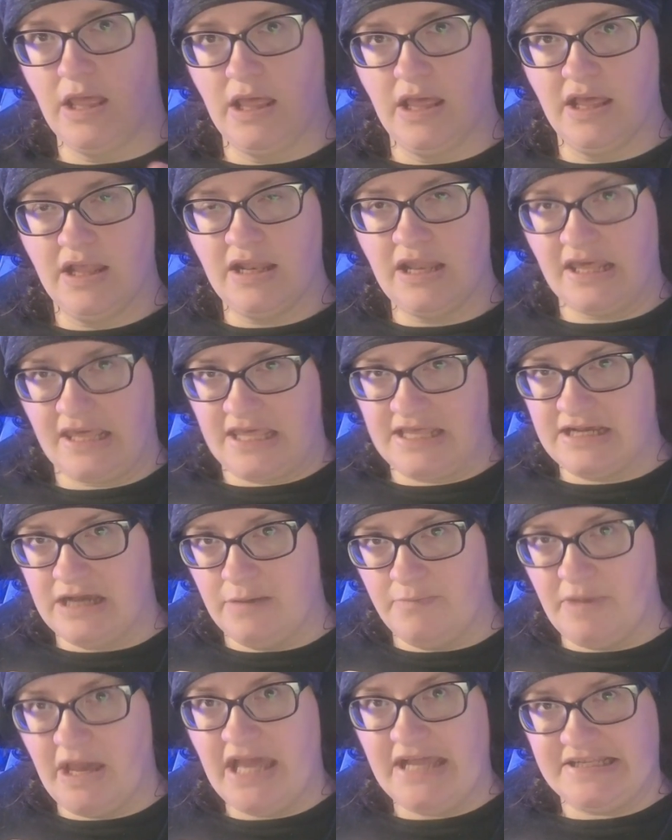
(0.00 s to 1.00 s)
like
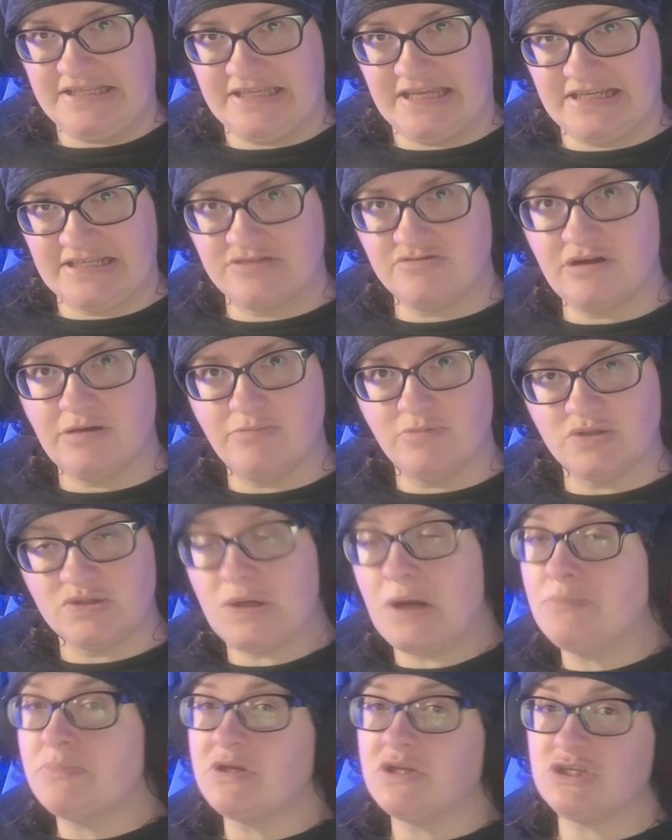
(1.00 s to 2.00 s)
my head's that scrambled. So
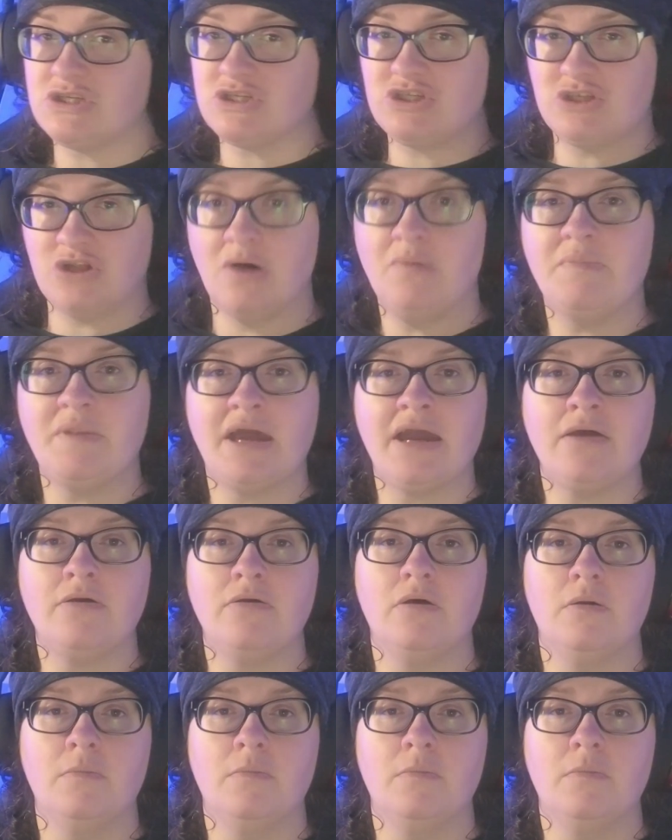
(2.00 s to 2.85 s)
I'm gonna stop now,